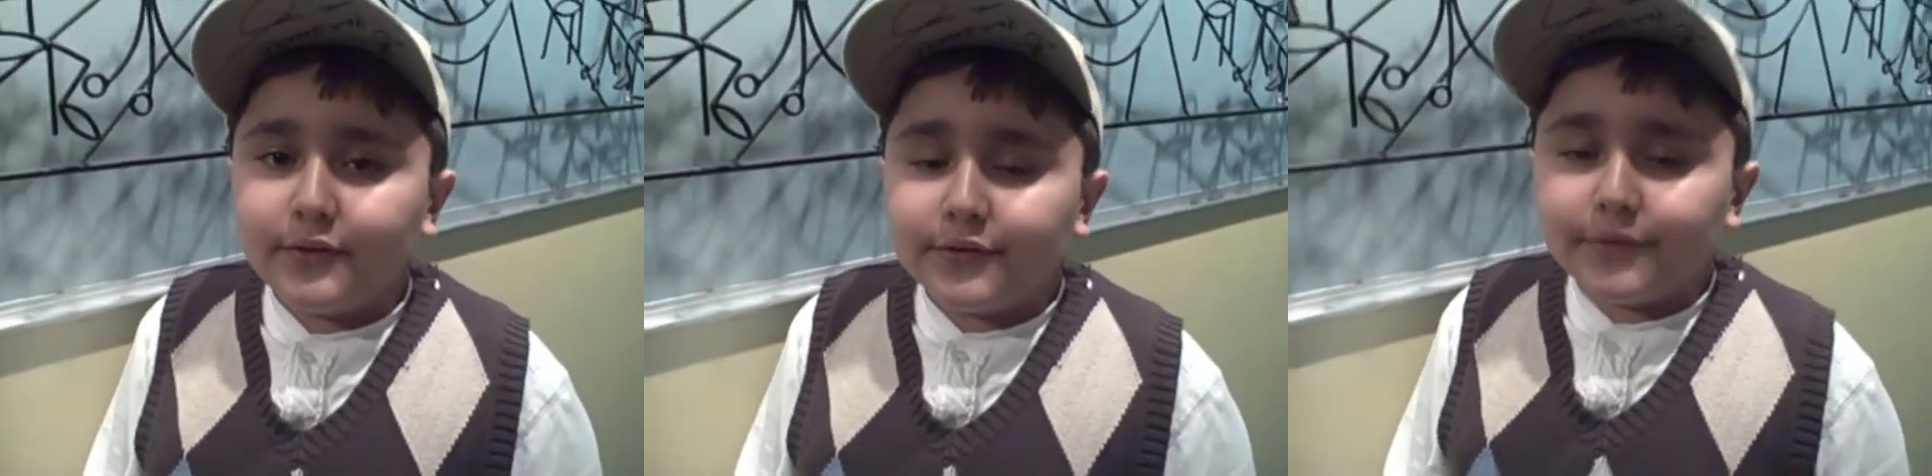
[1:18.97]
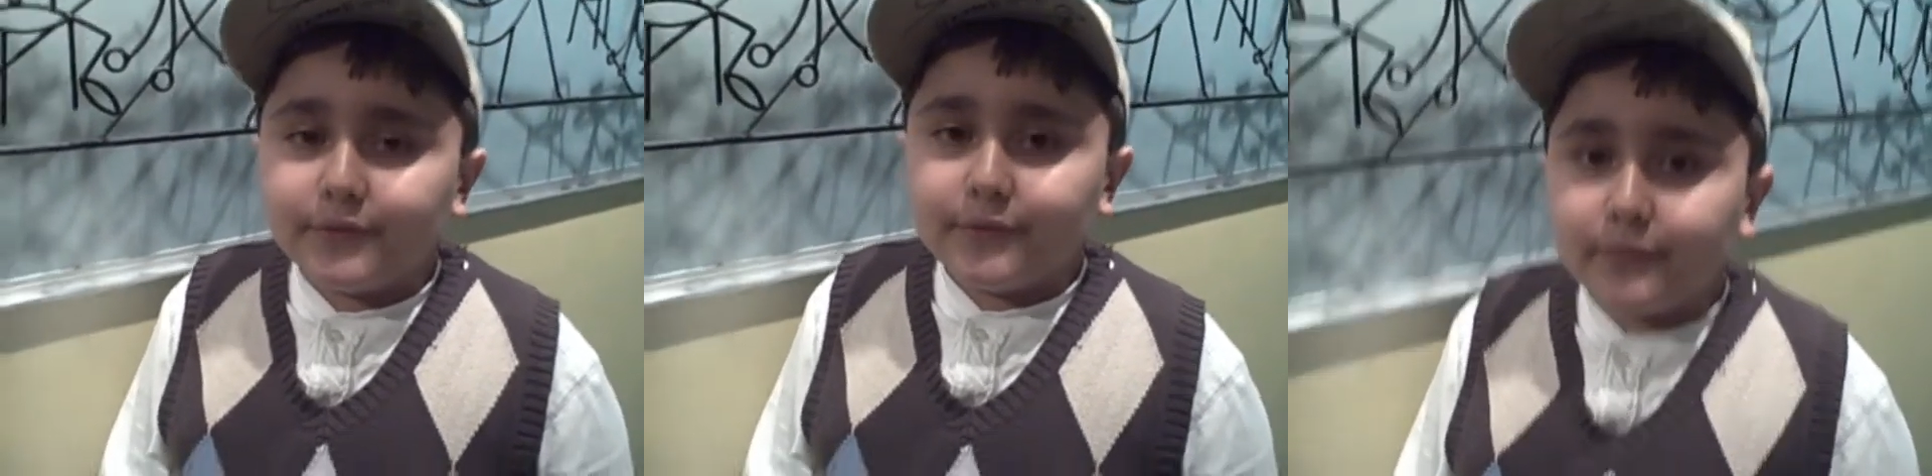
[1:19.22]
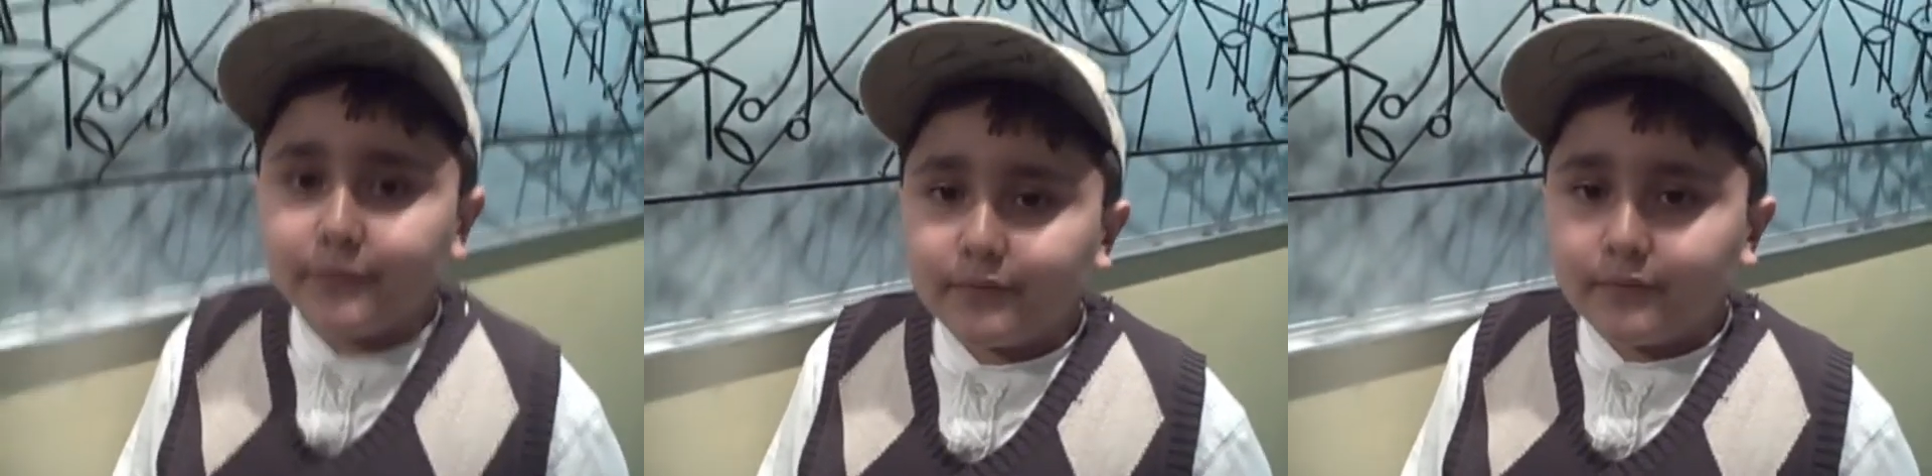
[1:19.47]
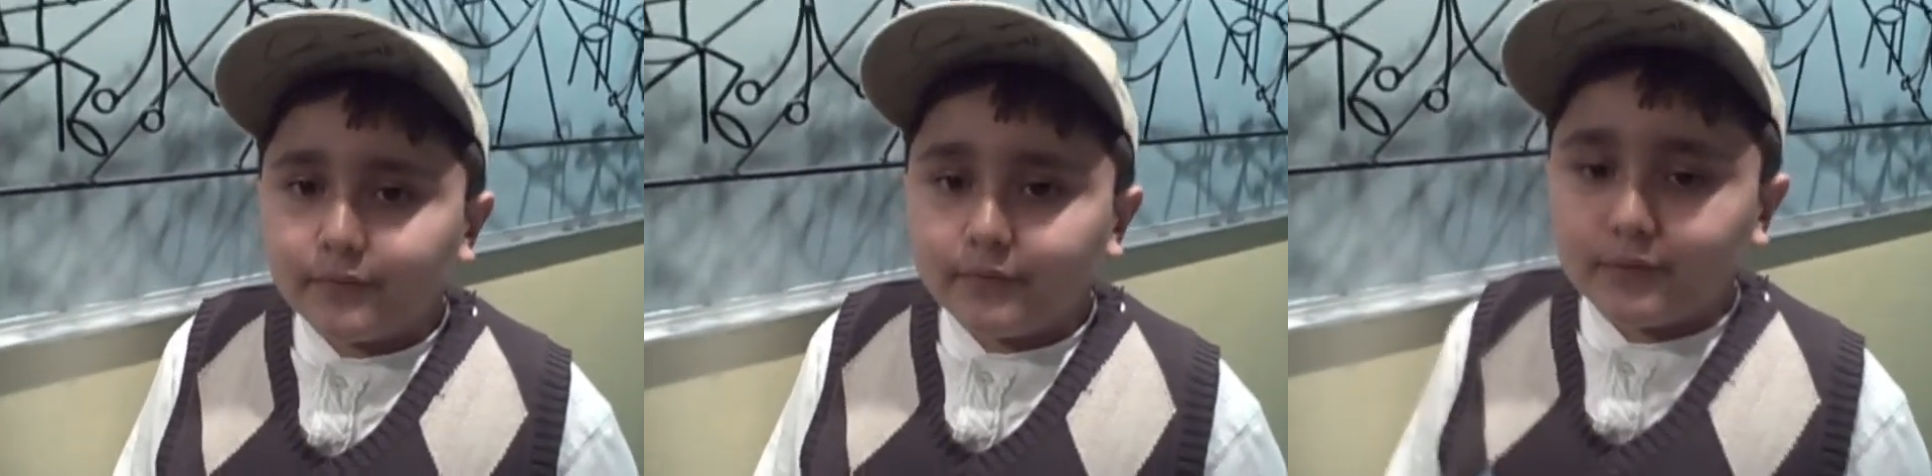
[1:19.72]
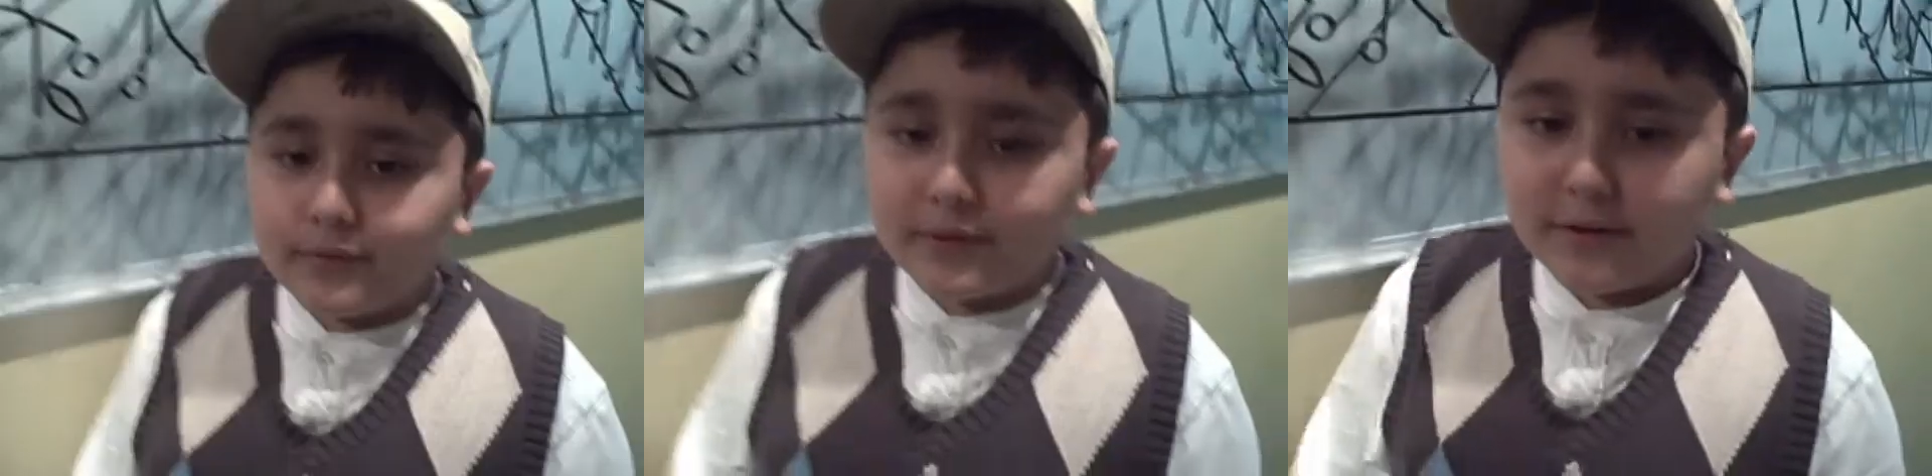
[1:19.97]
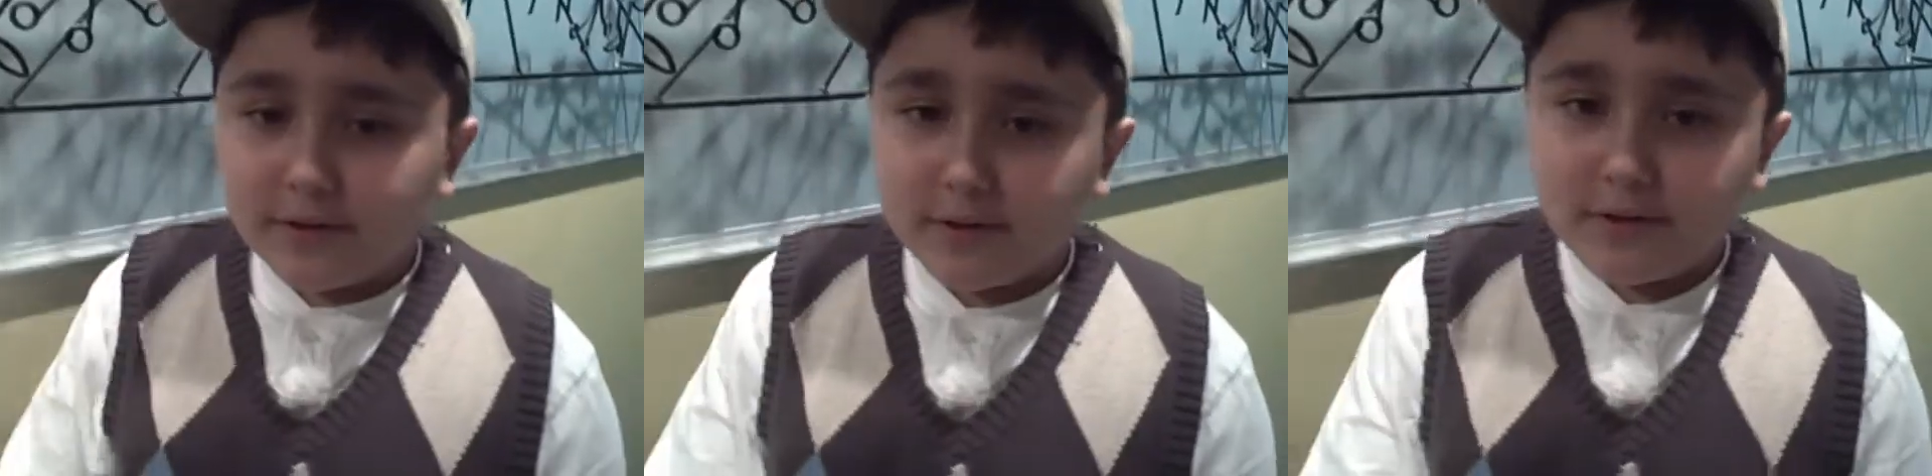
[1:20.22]
Okay, well, thank you,
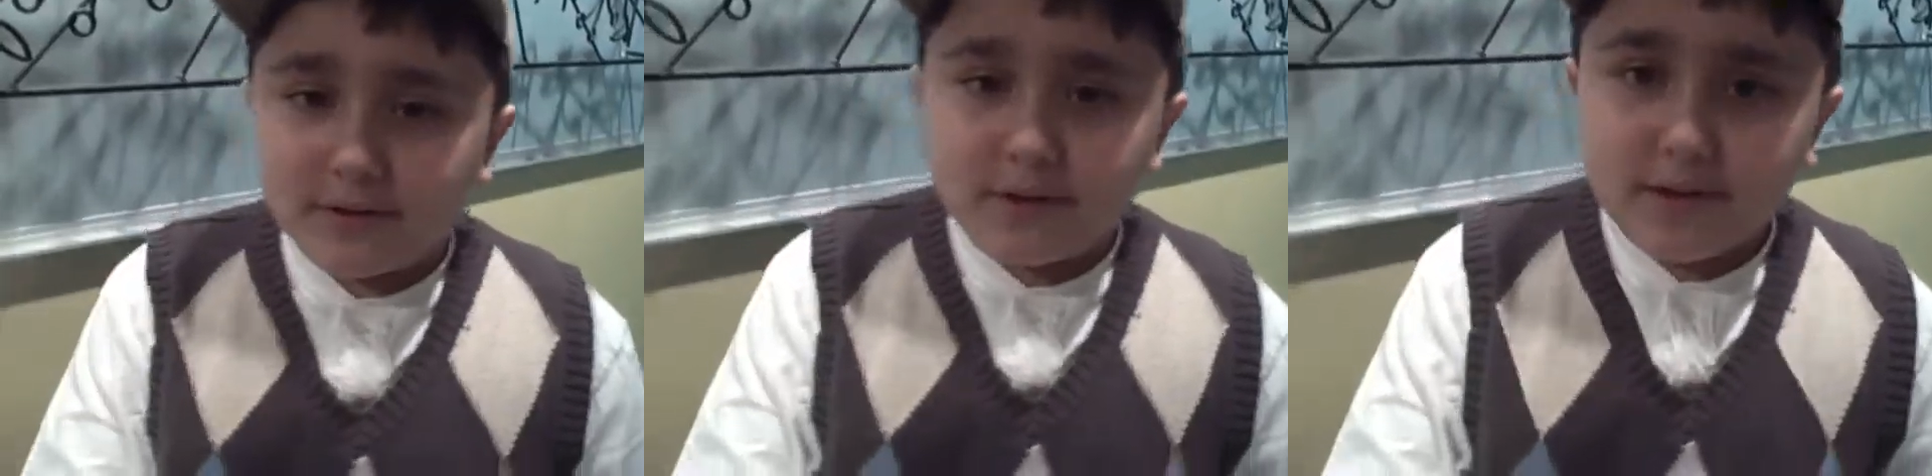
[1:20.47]
Diego.